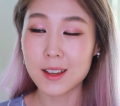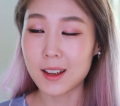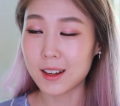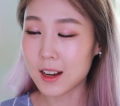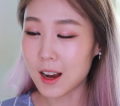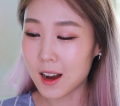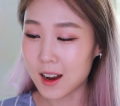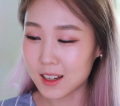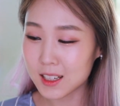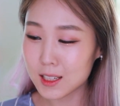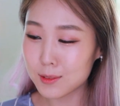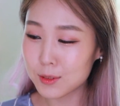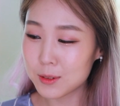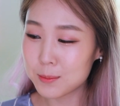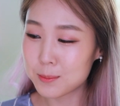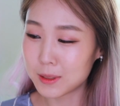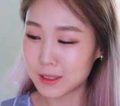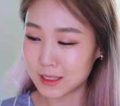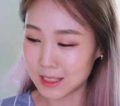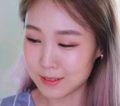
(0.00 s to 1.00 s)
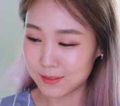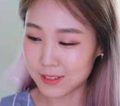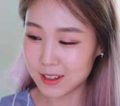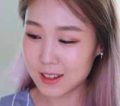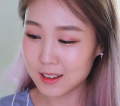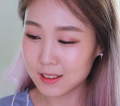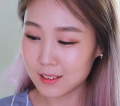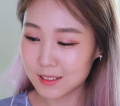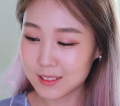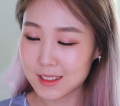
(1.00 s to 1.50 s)
I can't even believe
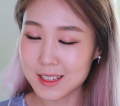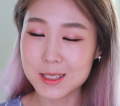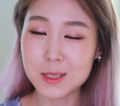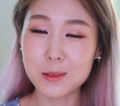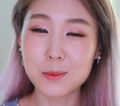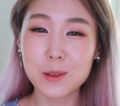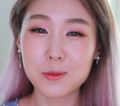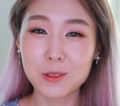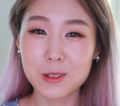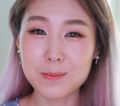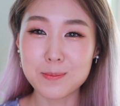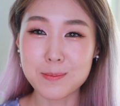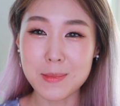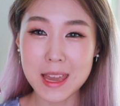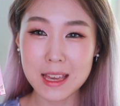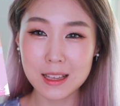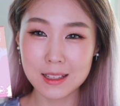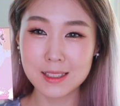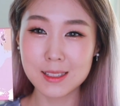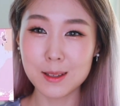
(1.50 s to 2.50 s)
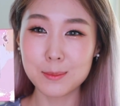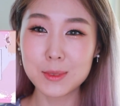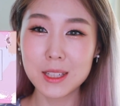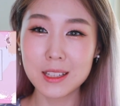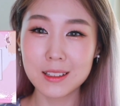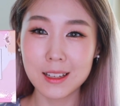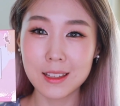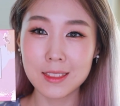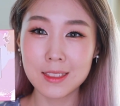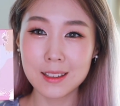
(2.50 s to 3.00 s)
it that someone would make
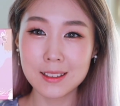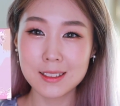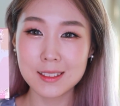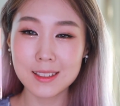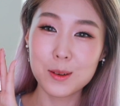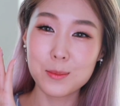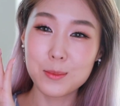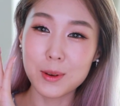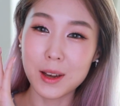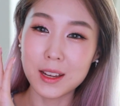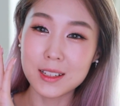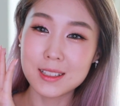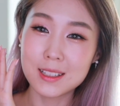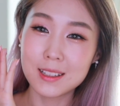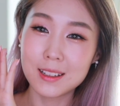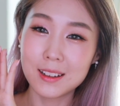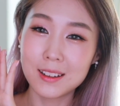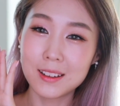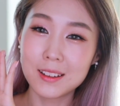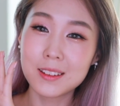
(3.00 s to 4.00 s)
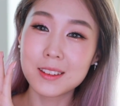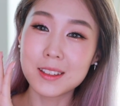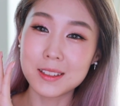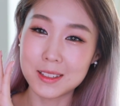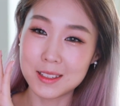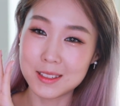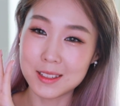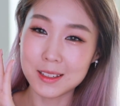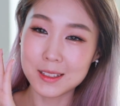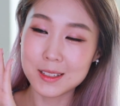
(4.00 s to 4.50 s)
something like this, but
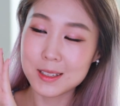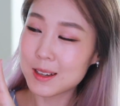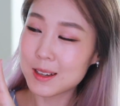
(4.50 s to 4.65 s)
this is it.